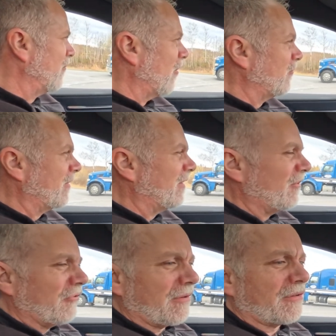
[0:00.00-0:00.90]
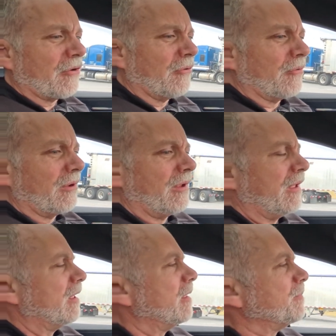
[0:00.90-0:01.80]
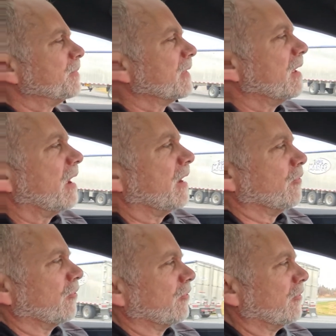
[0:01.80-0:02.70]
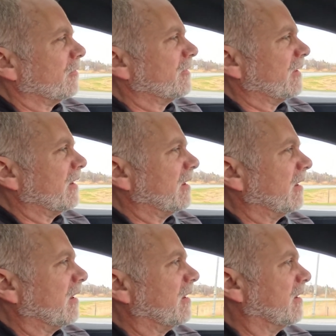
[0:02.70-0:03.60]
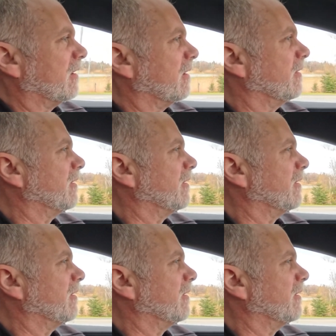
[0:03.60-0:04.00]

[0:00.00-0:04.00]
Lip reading: charging station, so I ordered an